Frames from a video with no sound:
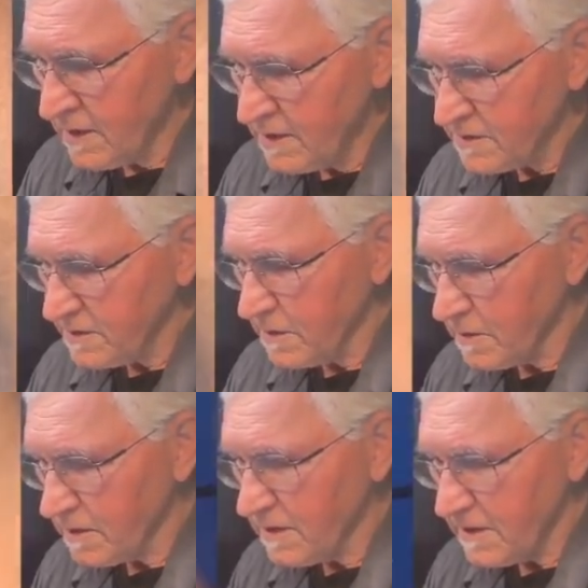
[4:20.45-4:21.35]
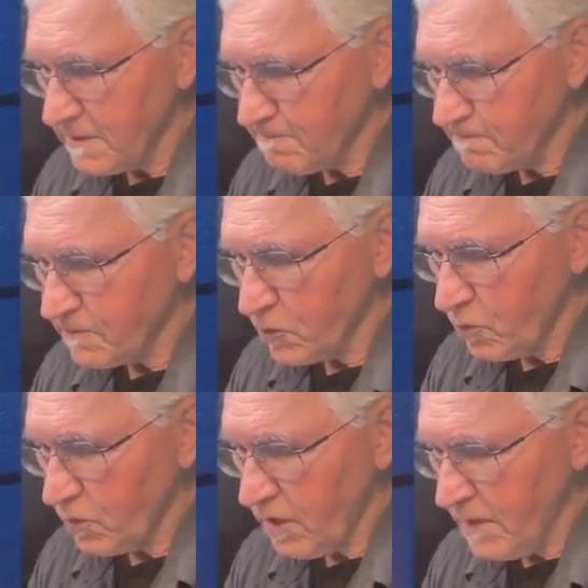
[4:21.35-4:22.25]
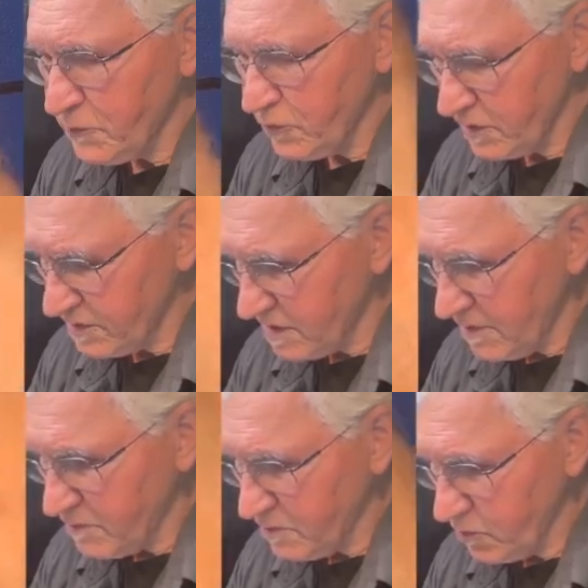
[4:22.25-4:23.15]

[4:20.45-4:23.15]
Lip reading: So what I'm doing is I'm